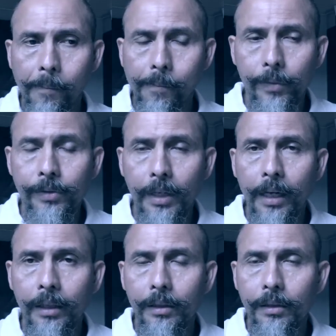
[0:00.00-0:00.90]

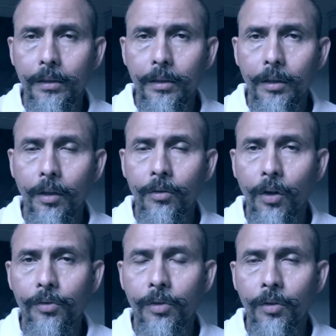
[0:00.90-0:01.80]
studied
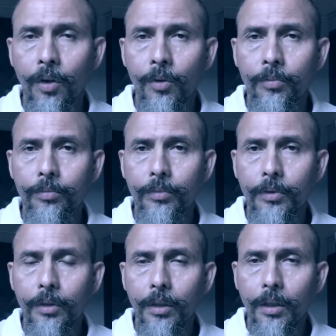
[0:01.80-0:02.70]
across the globe,
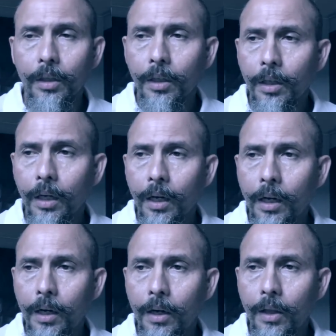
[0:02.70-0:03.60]

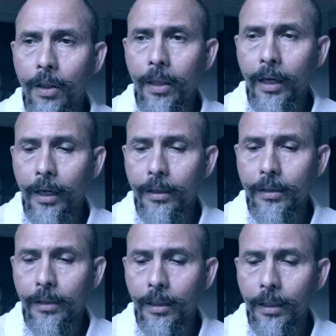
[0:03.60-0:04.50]

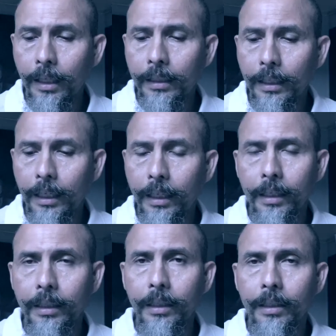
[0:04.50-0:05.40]
that
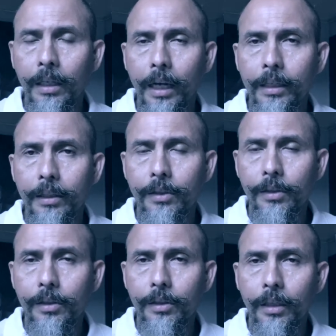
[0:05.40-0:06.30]
articulated in
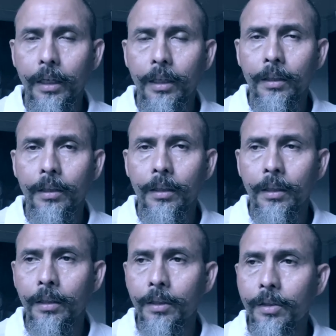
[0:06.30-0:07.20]
Hadith and
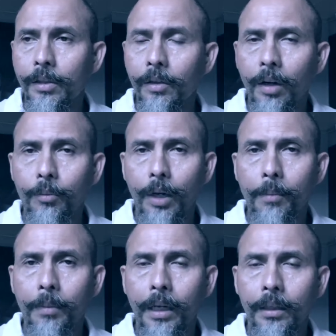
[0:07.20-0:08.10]
in Sirah
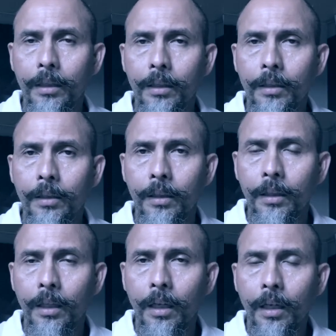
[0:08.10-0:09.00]
Muhammad,
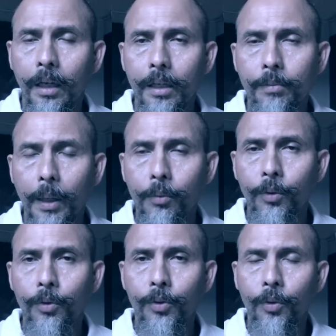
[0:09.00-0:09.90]
in Asbabun
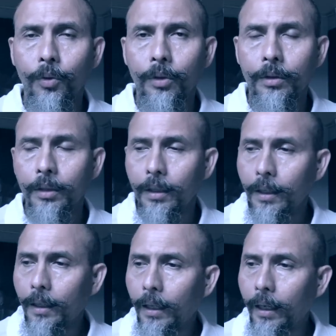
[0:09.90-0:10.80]
Nuzul,
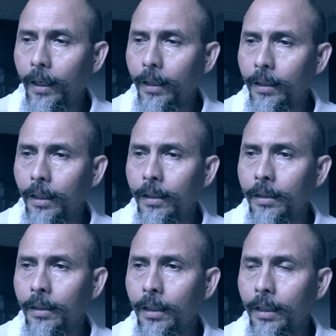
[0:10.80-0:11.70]
and
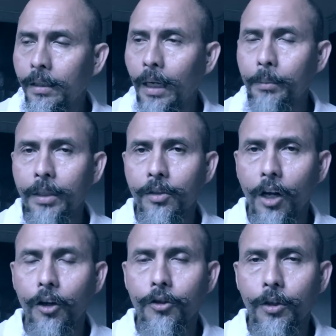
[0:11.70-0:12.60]
in Islamic
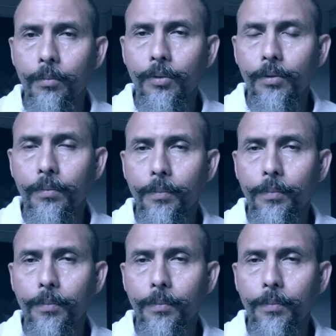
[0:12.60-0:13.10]
scholarships.